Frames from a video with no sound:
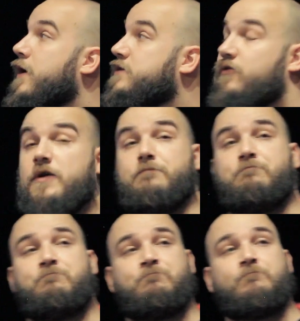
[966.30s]
is free,
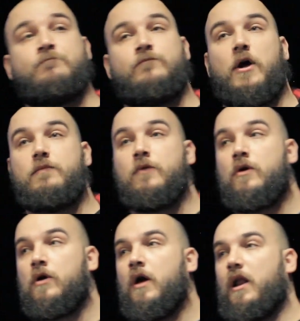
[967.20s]
right?
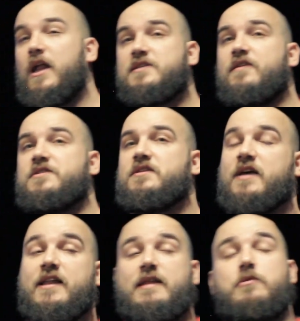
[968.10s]
A lot of services
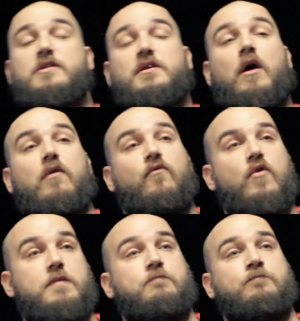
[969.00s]
at AWS are free.